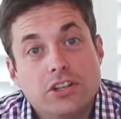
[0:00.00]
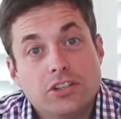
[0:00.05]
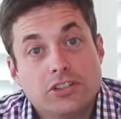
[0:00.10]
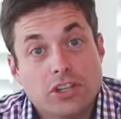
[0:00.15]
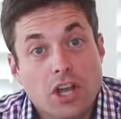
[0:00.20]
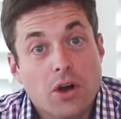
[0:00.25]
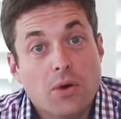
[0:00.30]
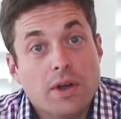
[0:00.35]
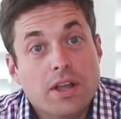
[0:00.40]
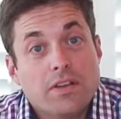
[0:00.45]

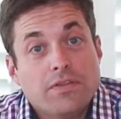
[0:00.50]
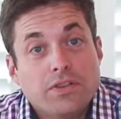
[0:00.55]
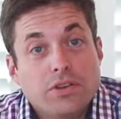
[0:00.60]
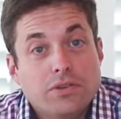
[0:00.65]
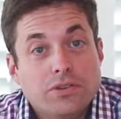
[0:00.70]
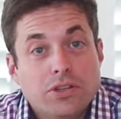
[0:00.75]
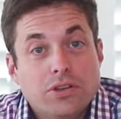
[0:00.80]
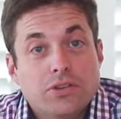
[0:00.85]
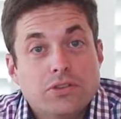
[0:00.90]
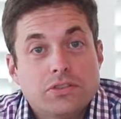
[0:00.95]
So if you
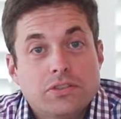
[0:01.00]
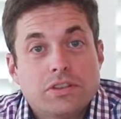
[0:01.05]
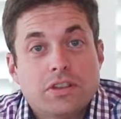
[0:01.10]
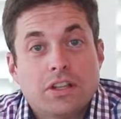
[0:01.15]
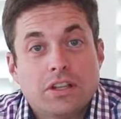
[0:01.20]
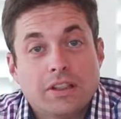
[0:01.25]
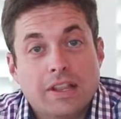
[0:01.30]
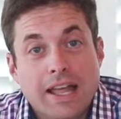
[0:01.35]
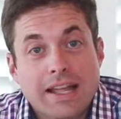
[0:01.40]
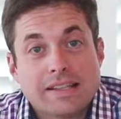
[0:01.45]
used
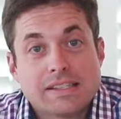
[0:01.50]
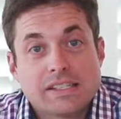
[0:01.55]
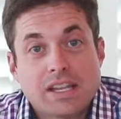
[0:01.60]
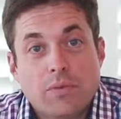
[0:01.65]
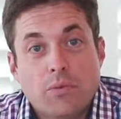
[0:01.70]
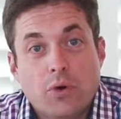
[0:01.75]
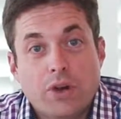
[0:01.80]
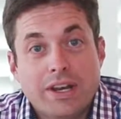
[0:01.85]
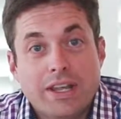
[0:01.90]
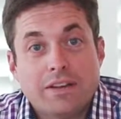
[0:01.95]
the Let
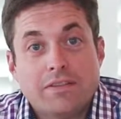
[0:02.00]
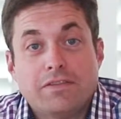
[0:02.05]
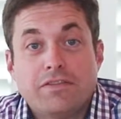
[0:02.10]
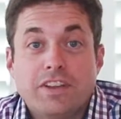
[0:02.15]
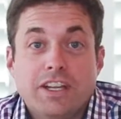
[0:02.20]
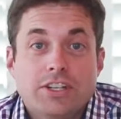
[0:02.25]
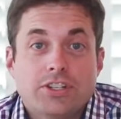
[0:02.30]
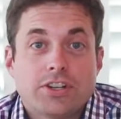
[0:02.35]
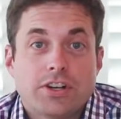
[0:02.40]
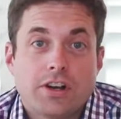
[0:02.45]
Someone In
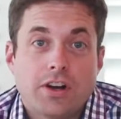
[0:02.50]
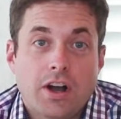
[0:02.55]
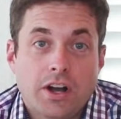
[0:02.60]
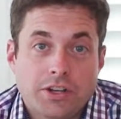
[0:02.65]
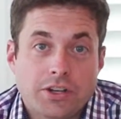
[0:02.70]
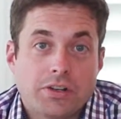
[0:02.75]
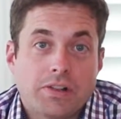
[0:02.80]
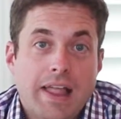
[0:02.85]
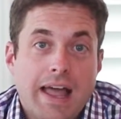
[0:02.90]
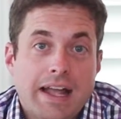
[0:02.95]
feature
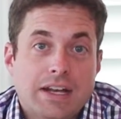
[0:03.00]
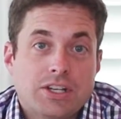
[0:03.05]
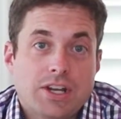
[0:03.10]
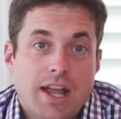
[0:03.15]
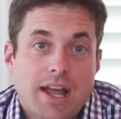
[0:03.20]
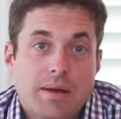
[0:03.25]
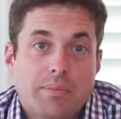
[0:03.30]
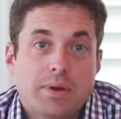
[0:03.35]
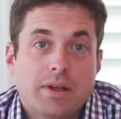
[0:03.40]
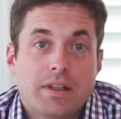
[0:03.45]
on your Latch
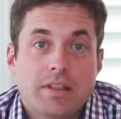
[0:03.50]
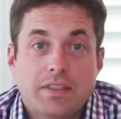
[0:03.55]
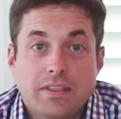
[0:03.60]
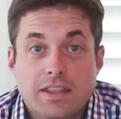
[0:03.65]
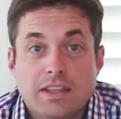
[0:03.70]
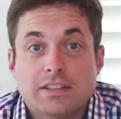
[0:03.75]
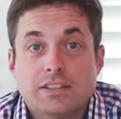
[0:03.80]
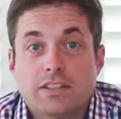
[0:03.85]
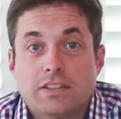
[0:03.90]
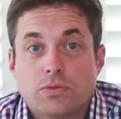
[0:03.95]
app,
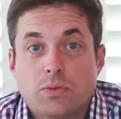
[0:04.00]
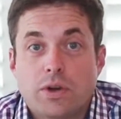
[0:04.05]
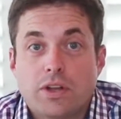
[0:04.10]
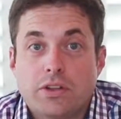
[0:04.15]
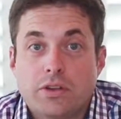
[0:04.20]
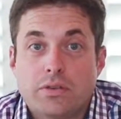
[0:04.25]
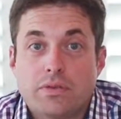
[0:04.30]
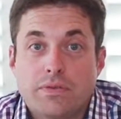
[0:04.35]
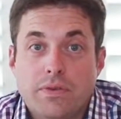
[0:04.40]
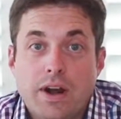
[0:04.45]
this is what
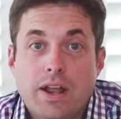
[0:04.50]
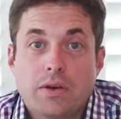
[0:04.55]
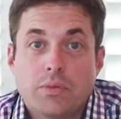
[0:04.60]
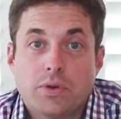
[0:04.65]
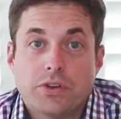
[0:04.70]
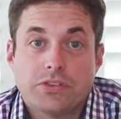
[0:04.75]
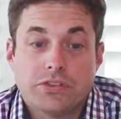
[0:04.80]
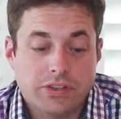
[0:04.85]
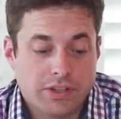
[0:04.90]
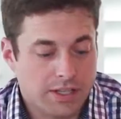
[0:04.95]
your friend
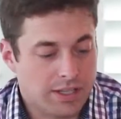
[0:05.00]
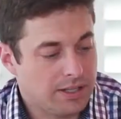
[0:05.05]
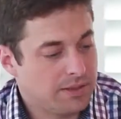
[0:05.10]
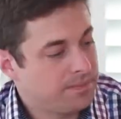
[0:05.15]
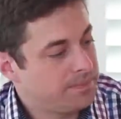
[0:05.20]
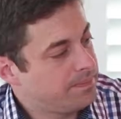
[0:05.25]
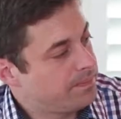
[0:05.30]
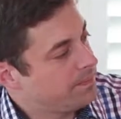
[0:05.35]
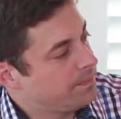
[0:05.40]
will see.